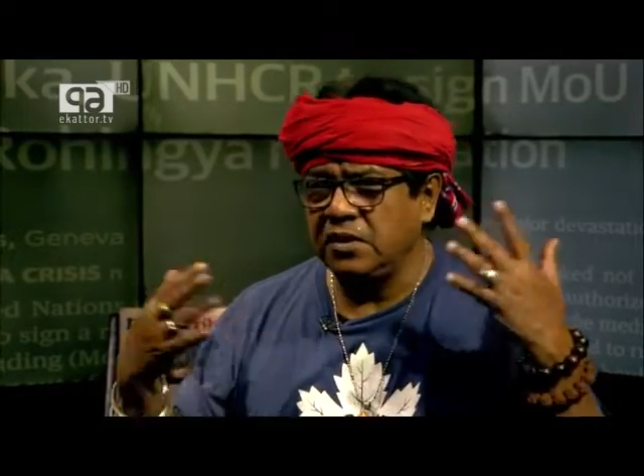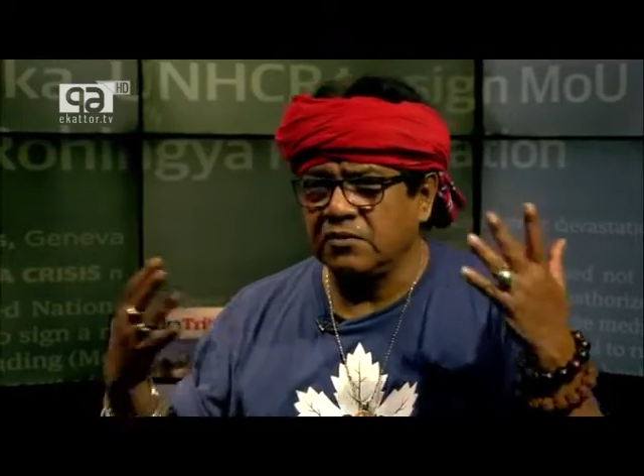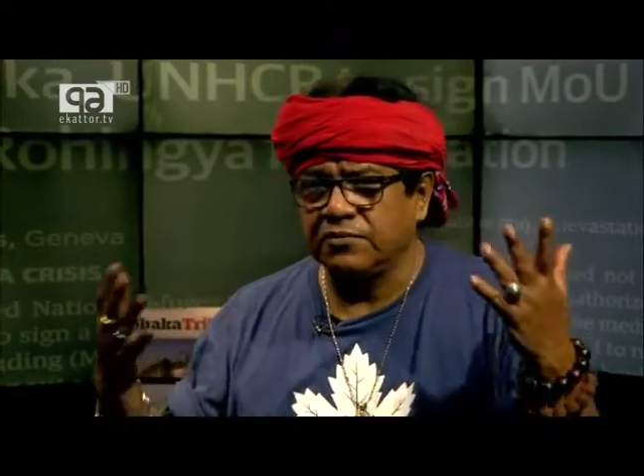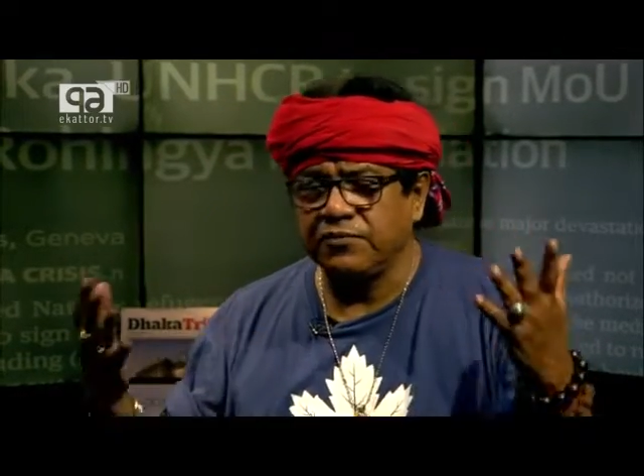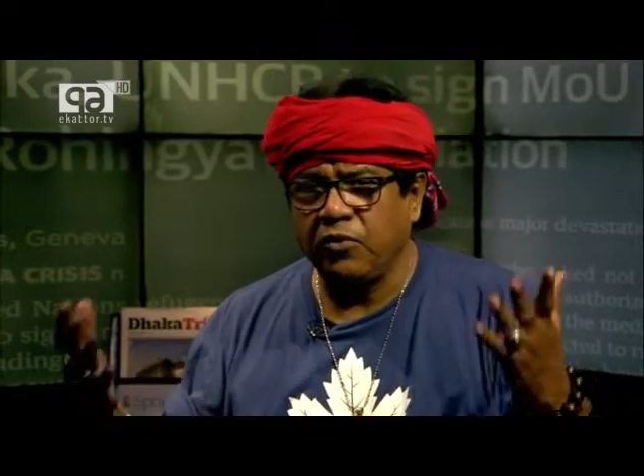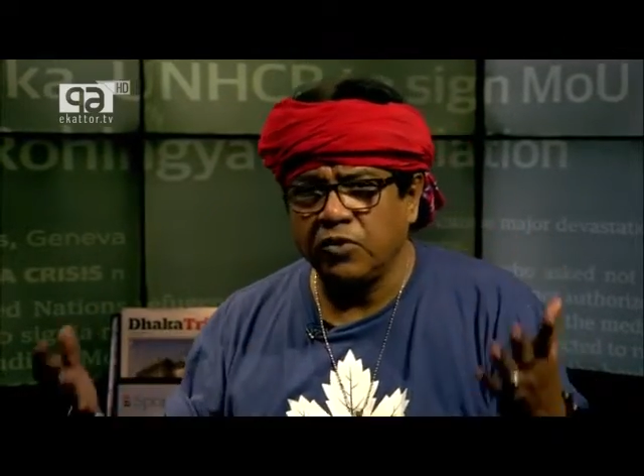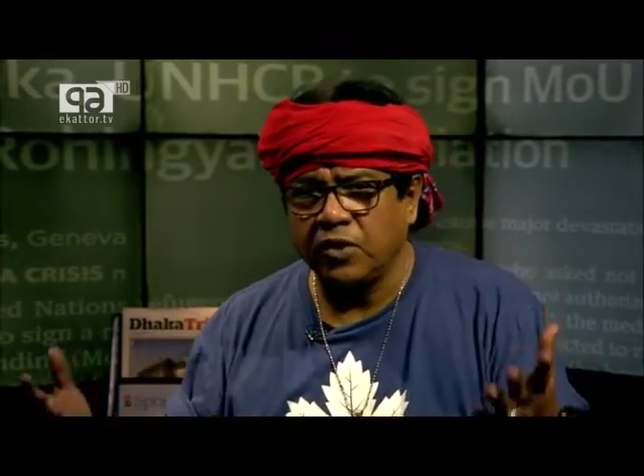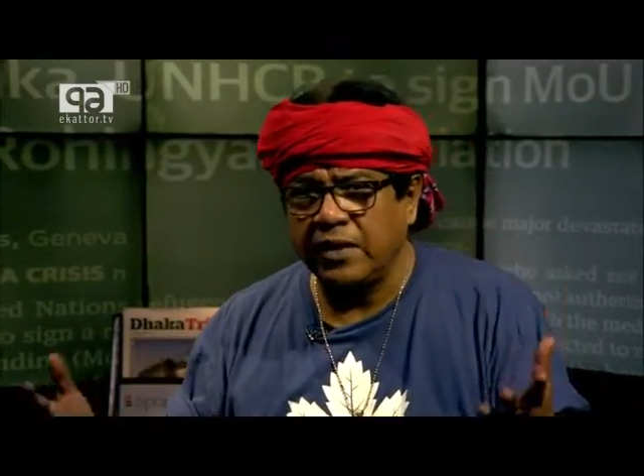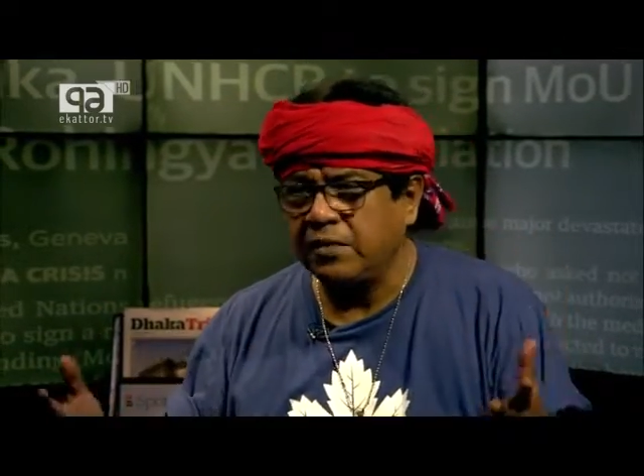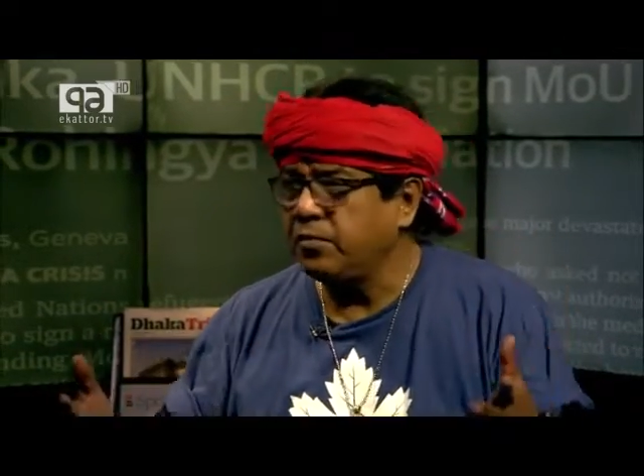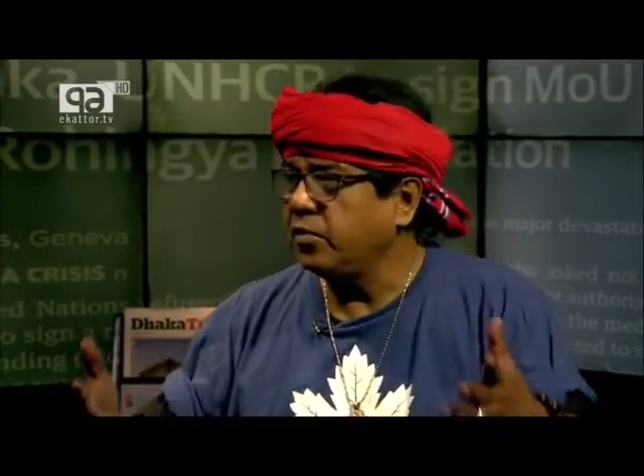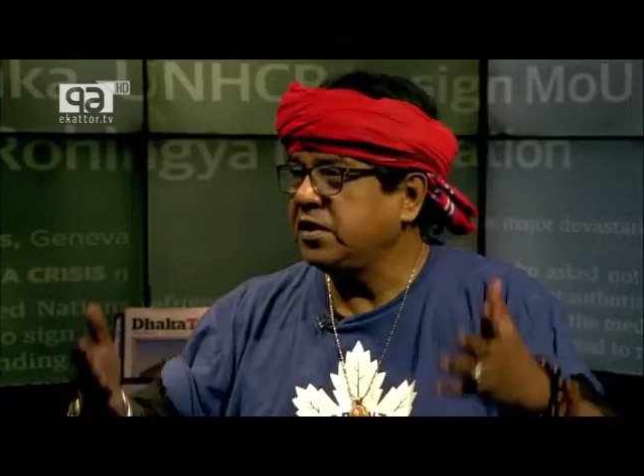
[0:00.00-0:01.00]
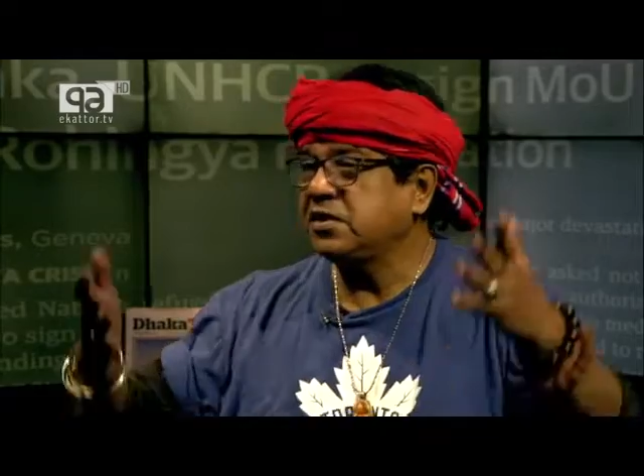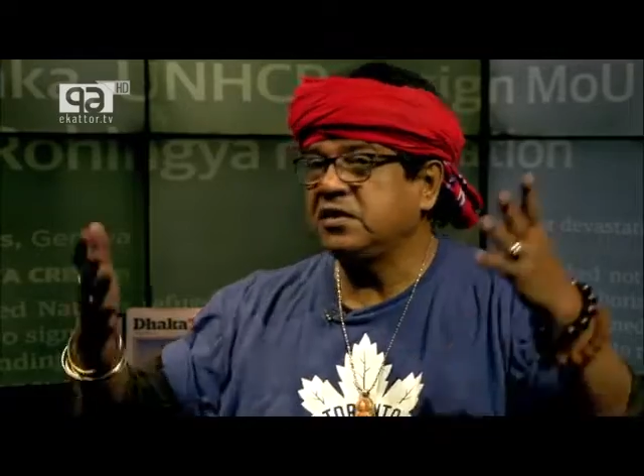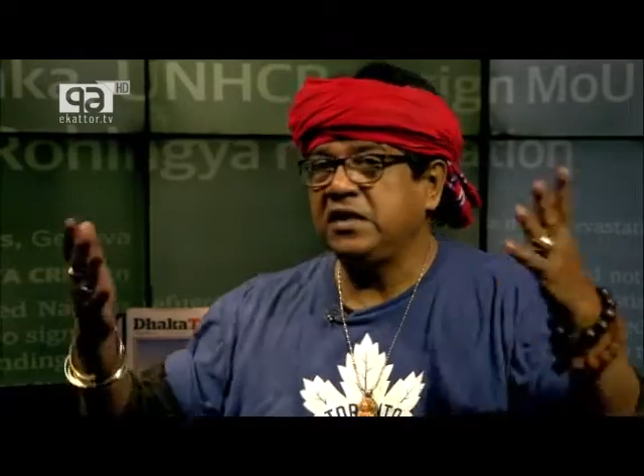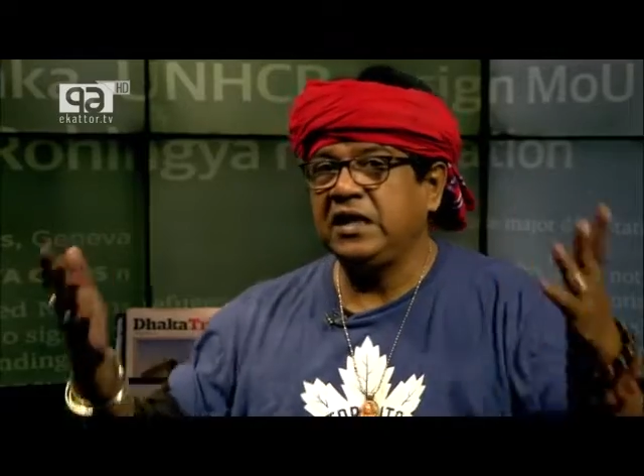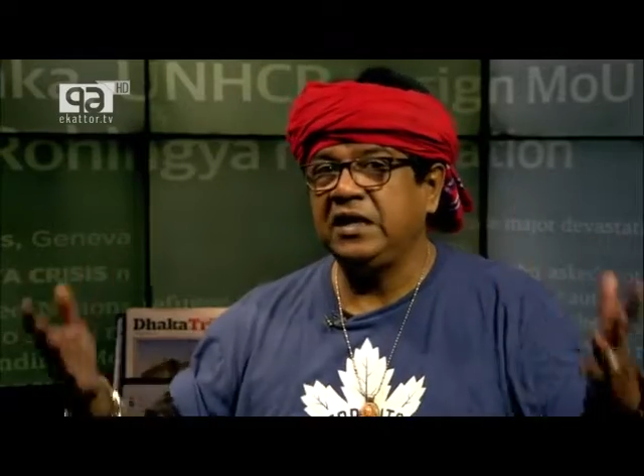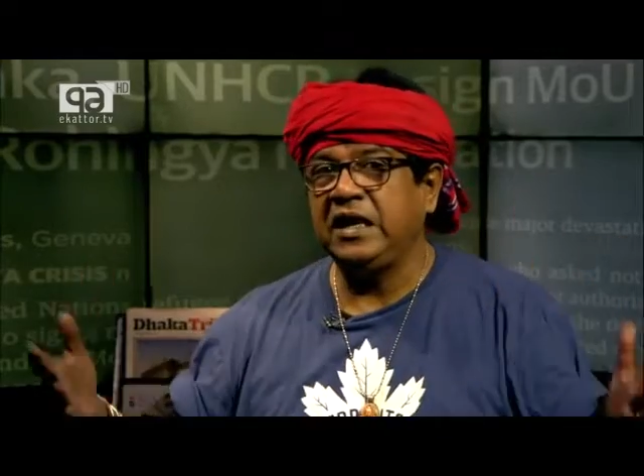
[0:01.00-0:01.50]
you know, fond of anybody's
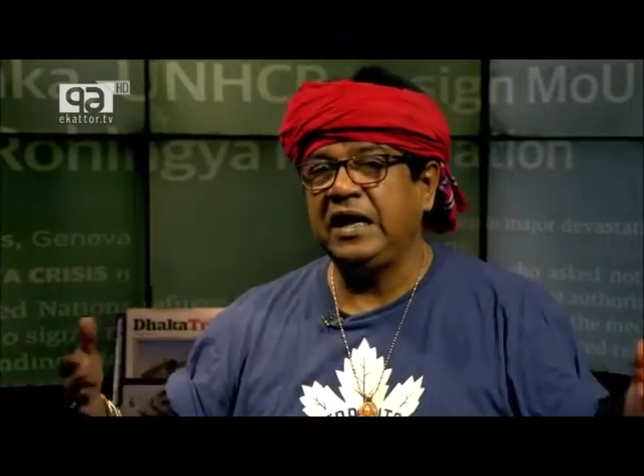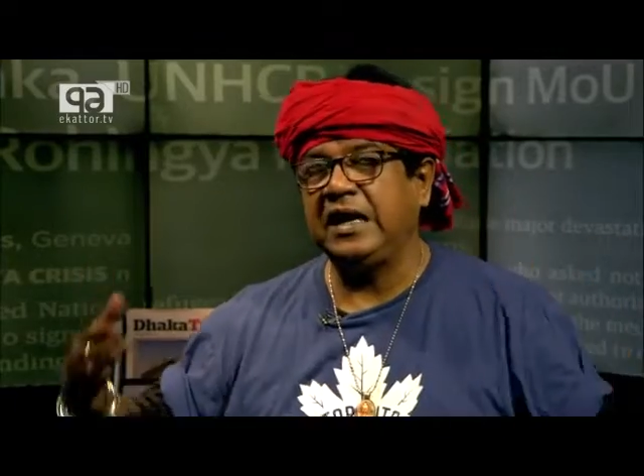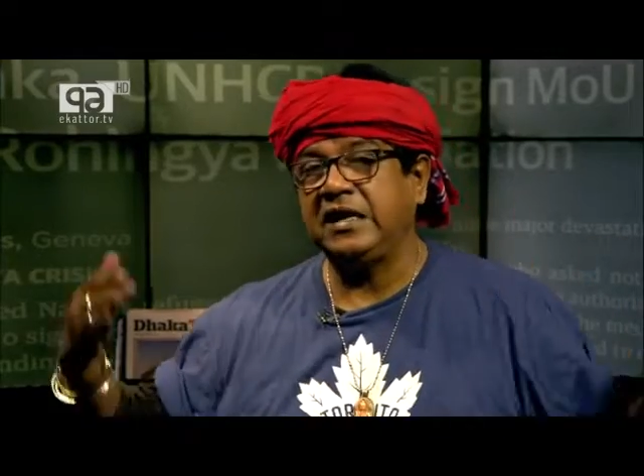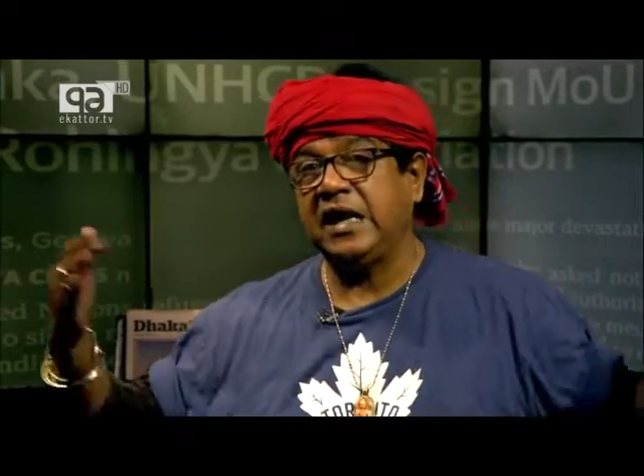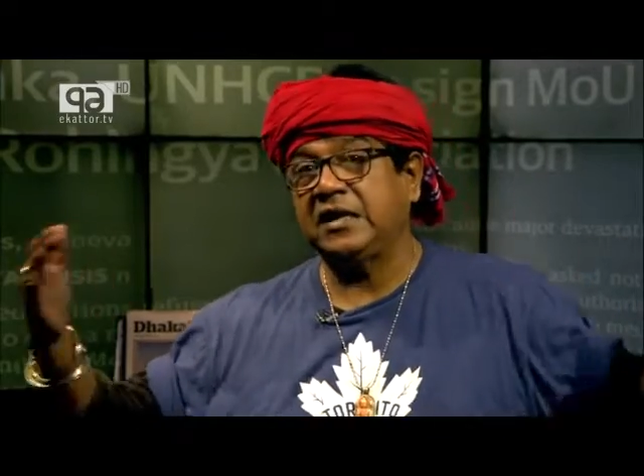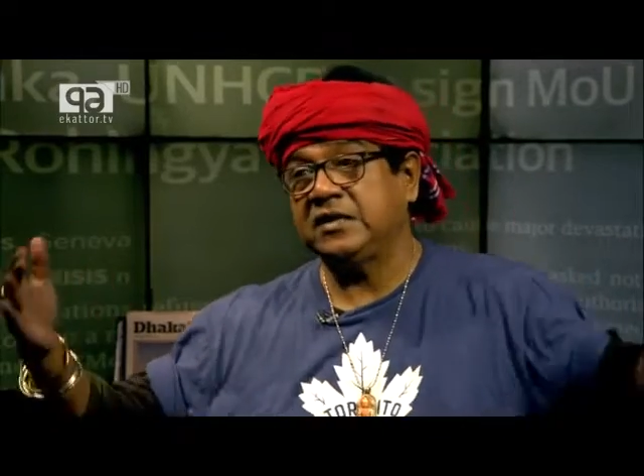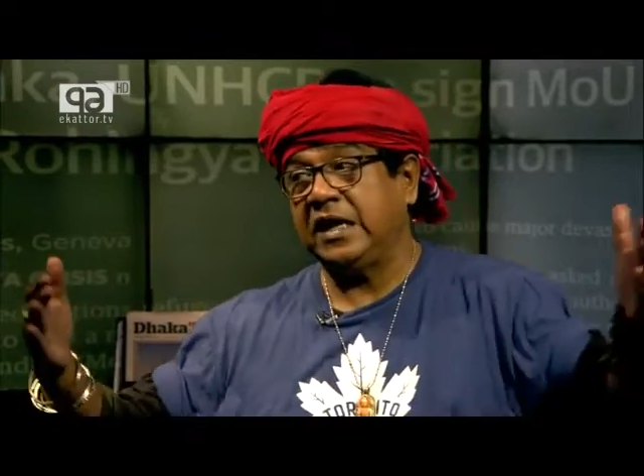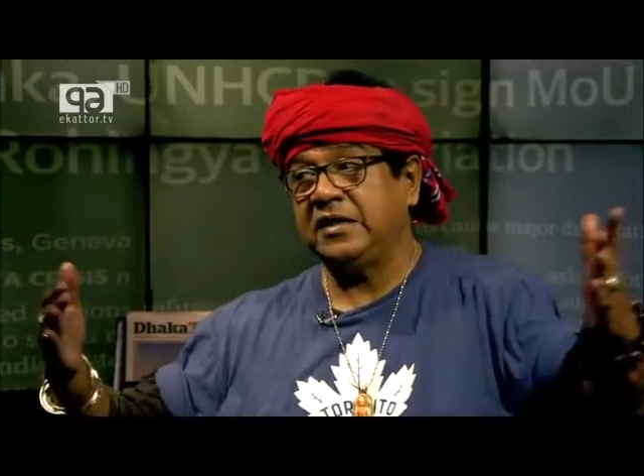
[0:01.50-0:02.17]
singing and dancing,